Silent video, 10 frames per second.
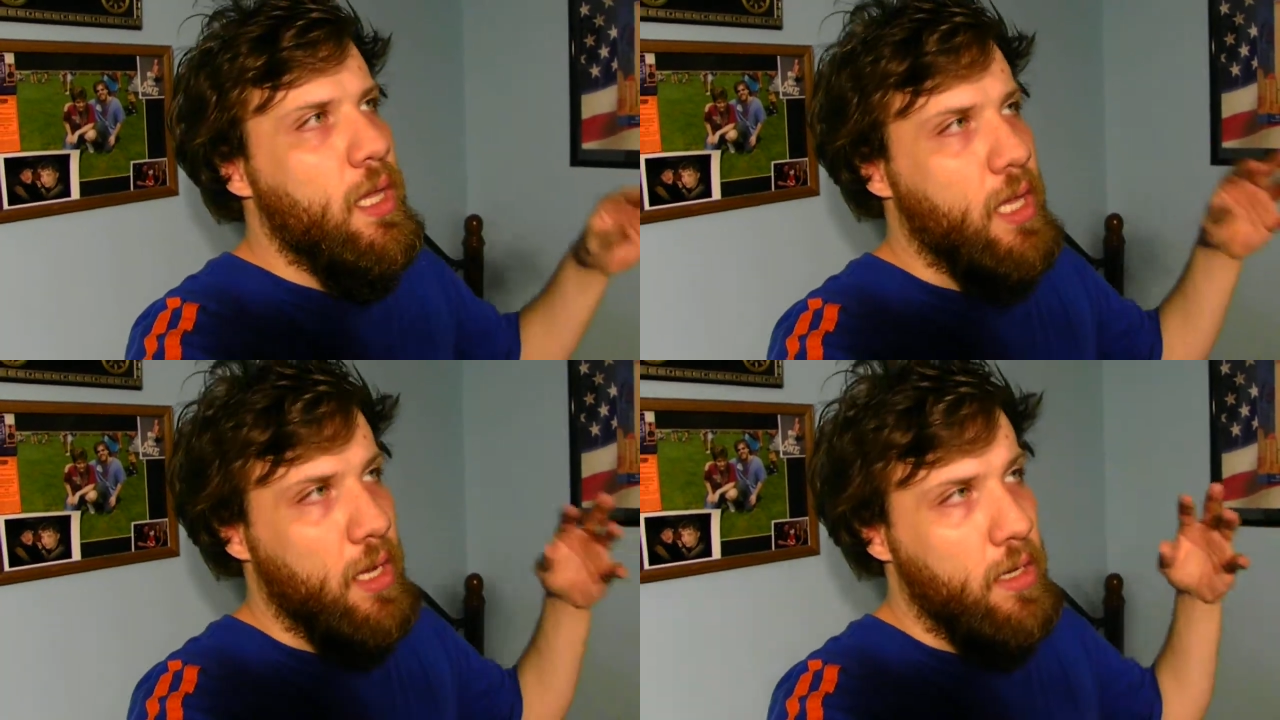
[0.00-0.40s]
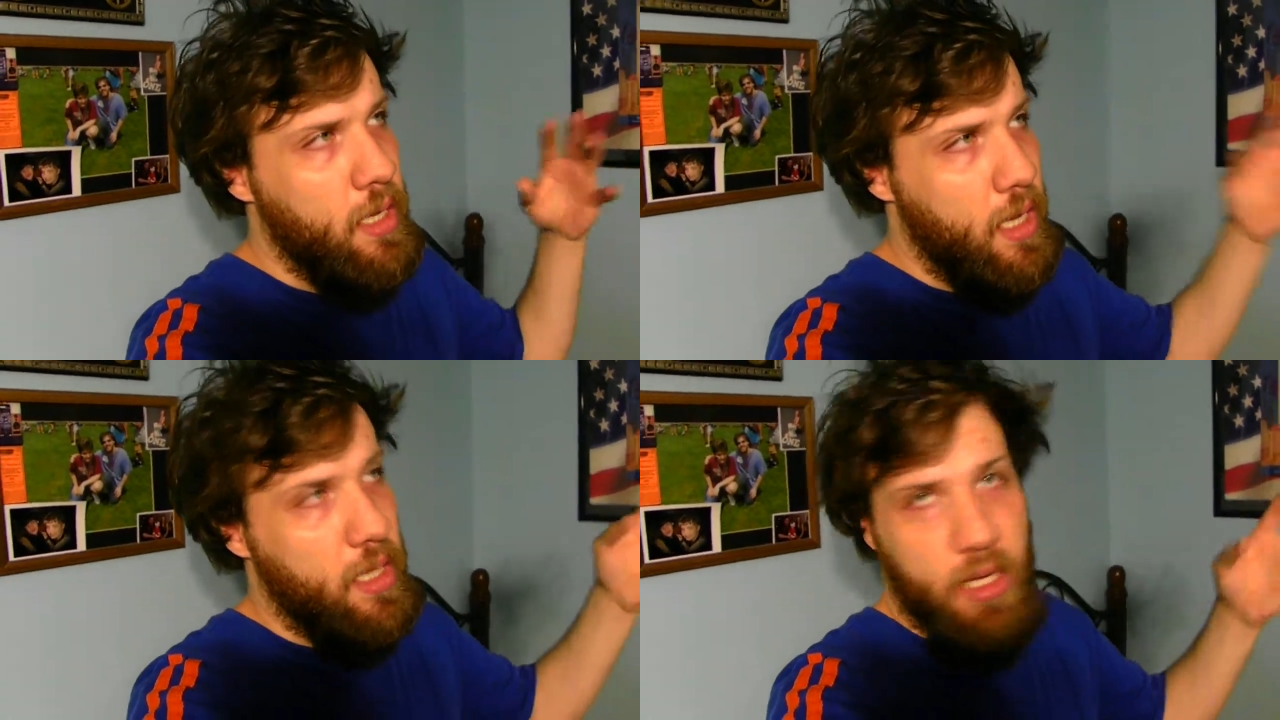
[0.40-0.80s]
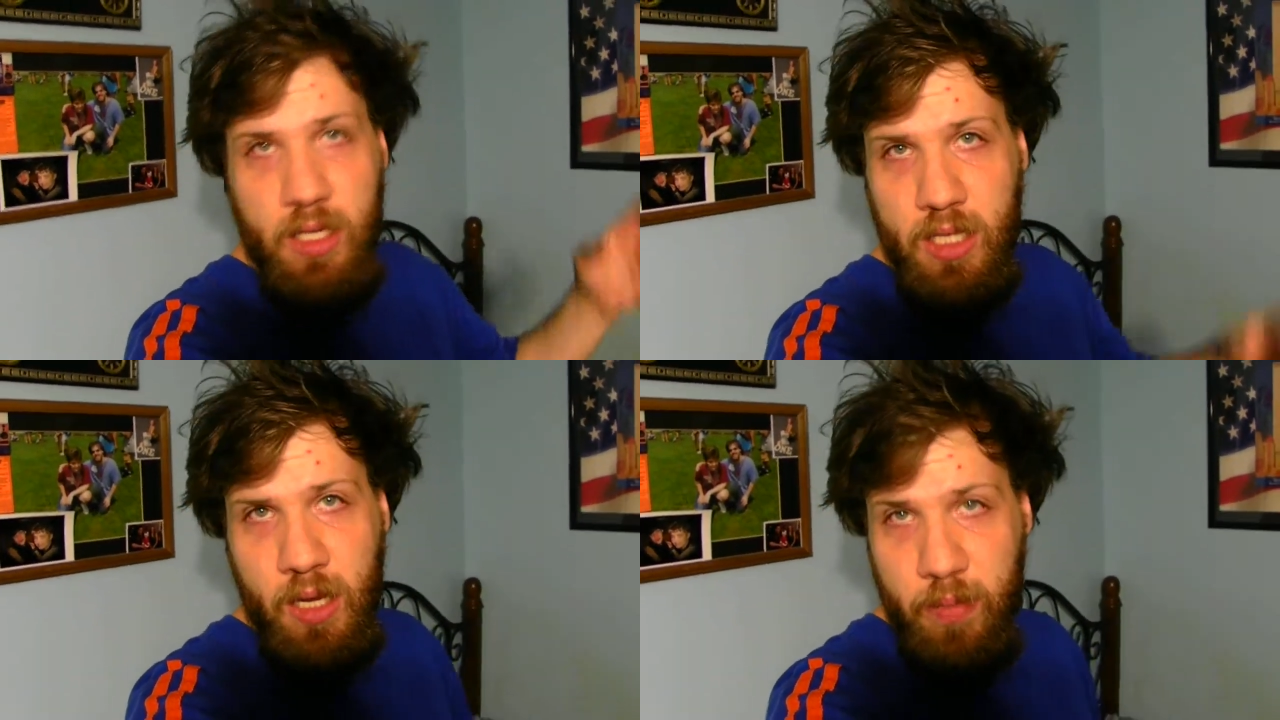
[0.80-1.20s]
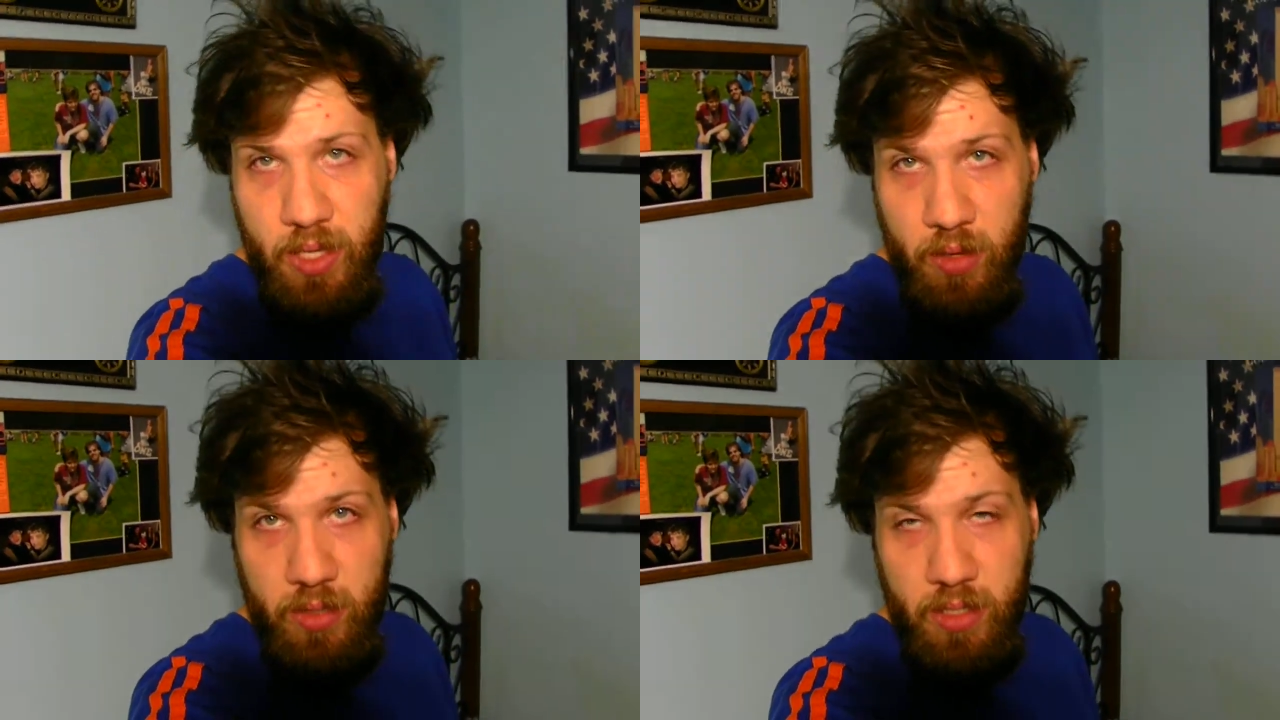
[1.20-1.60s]
The only antennas I've
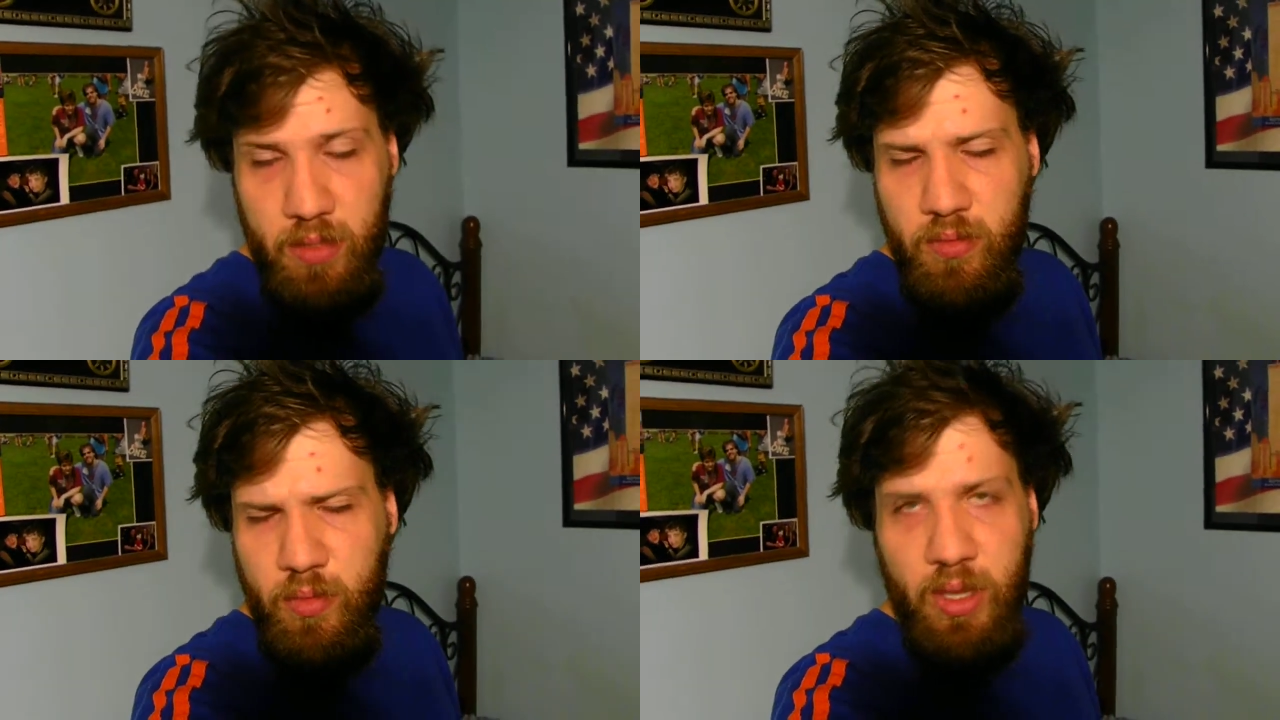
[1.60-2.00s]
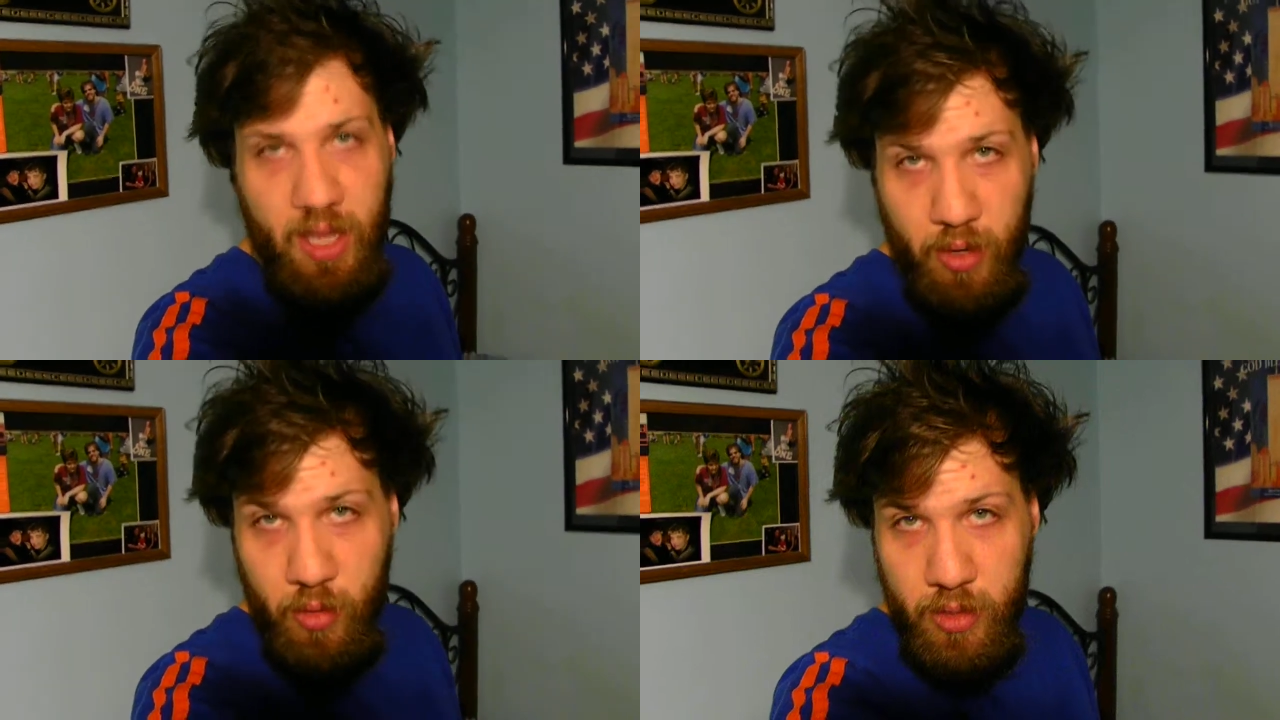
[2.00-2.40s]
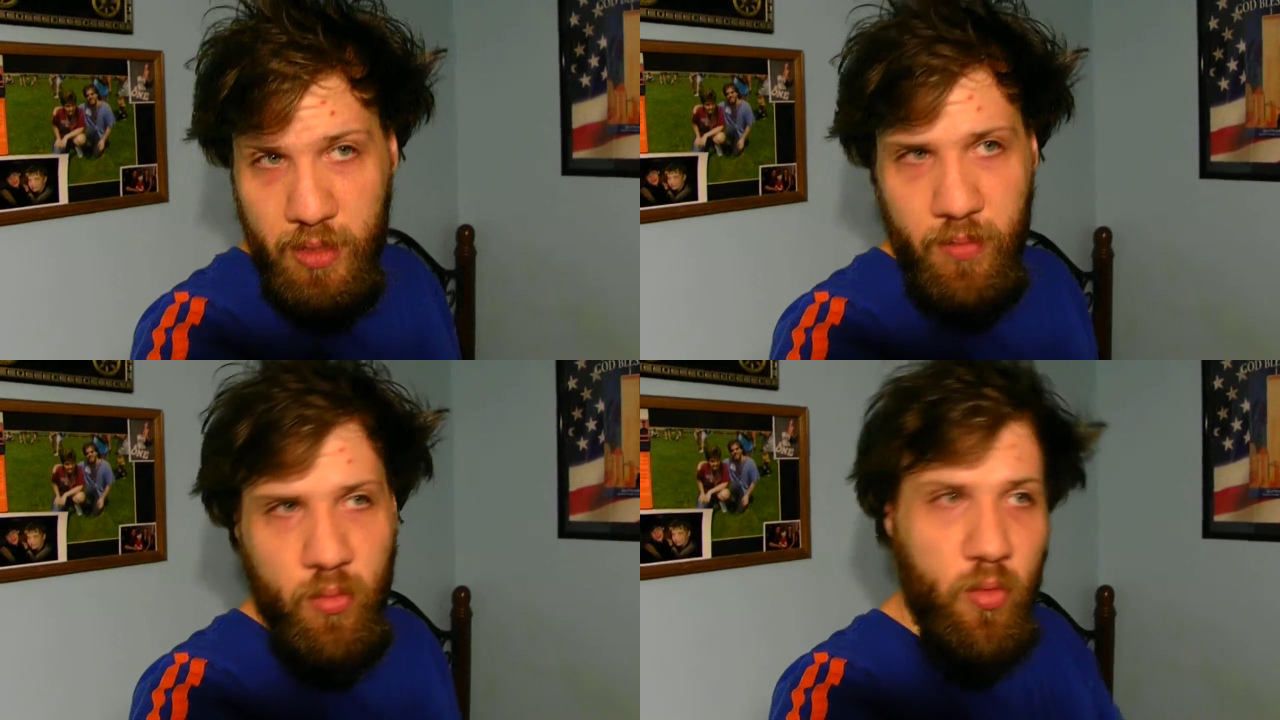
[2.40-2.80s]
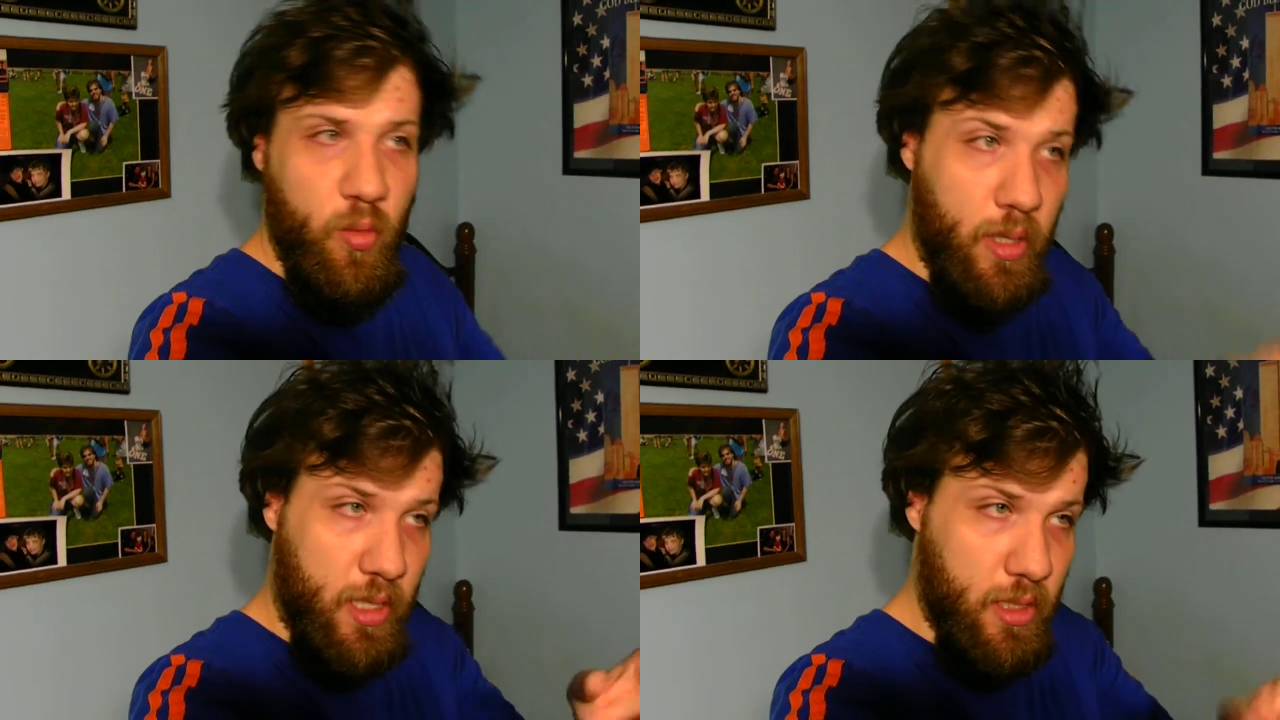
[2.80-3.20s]
been using for years
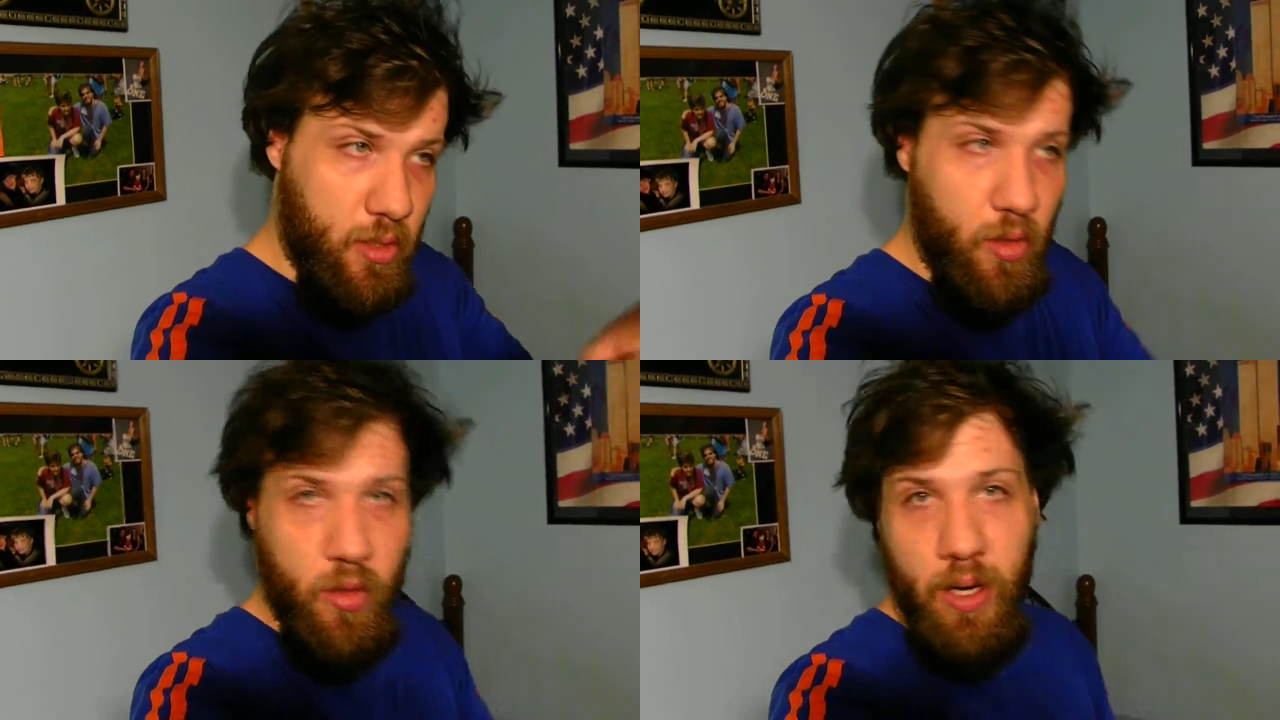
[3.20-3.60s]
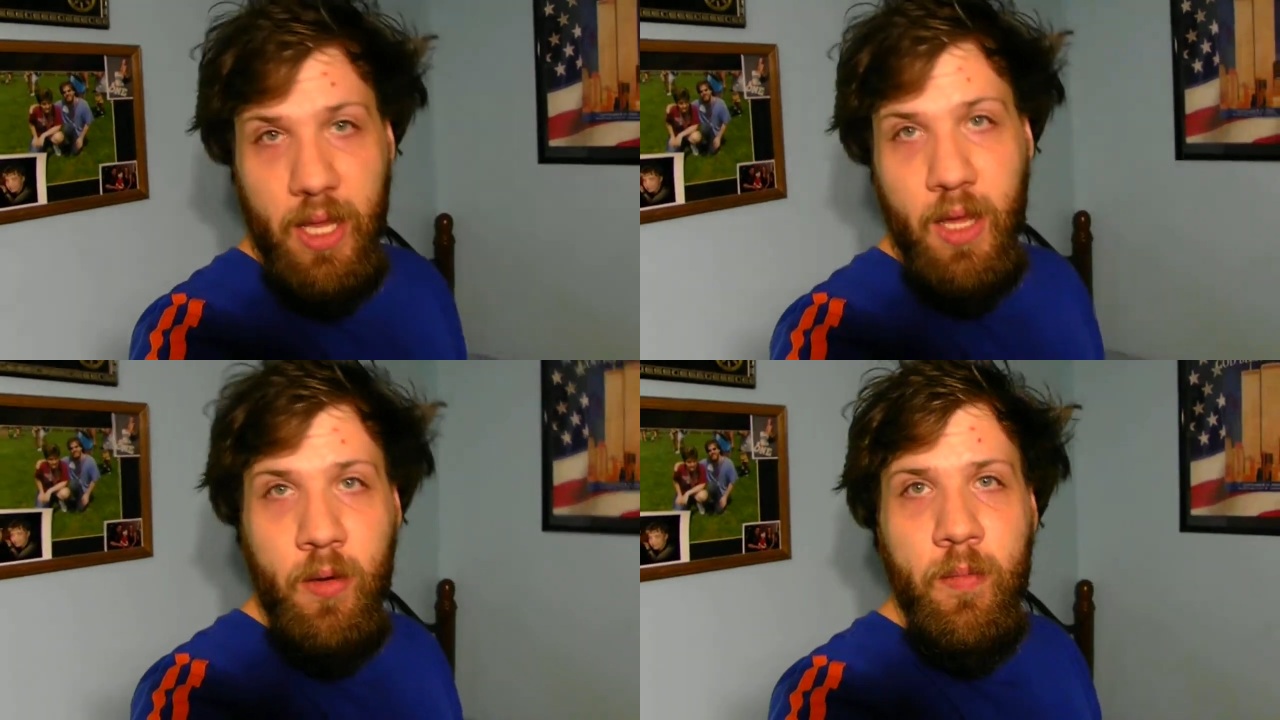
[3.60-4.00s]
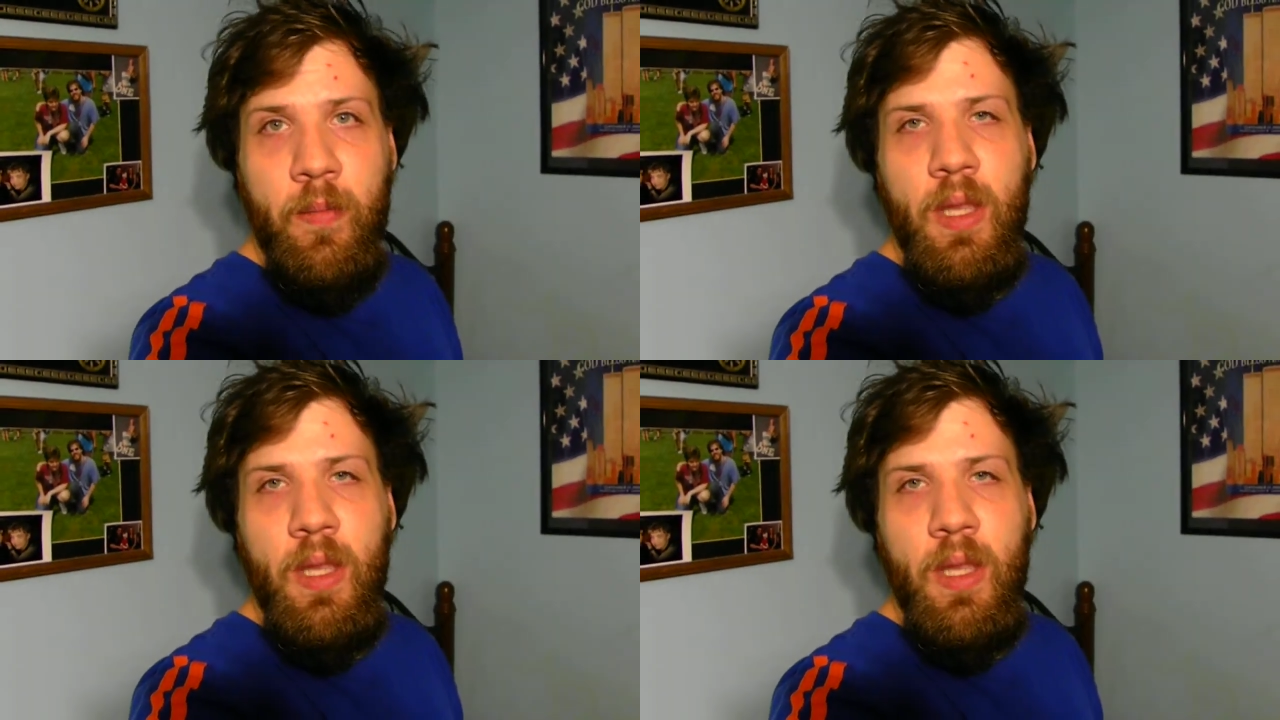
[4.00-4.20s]
with this old radio